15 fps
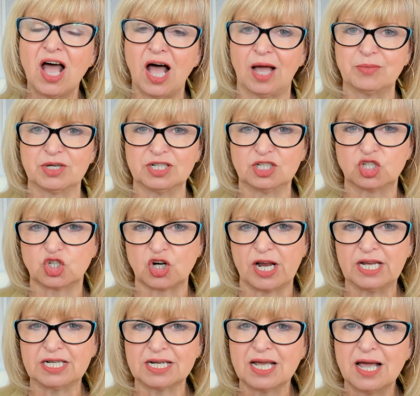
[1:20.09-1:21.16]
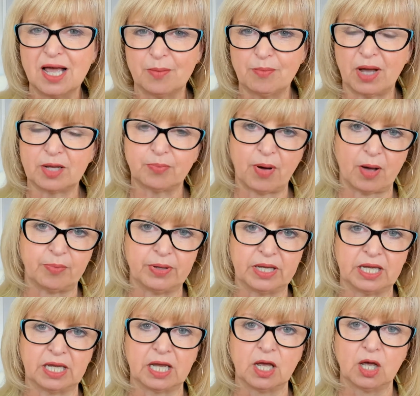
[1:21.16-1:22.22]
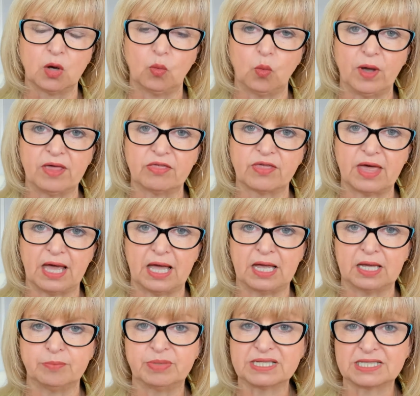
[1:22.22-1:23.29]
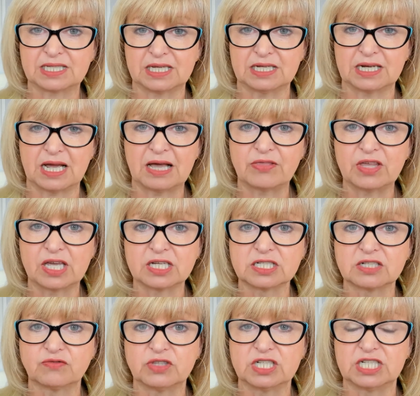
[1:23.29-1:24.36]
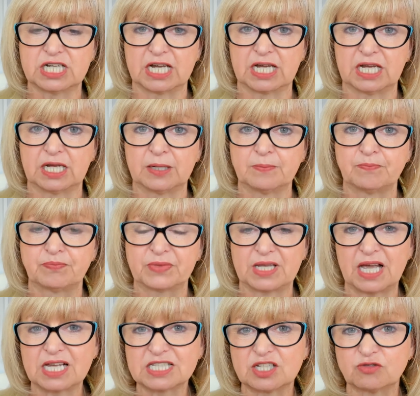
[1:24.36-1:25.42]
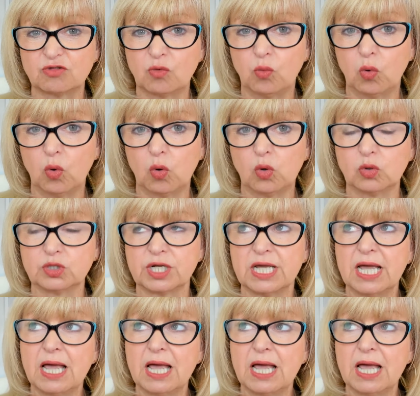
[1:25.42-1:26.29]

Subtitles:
I'm going to train my puppy with a biscuit at the end of the day as a reward,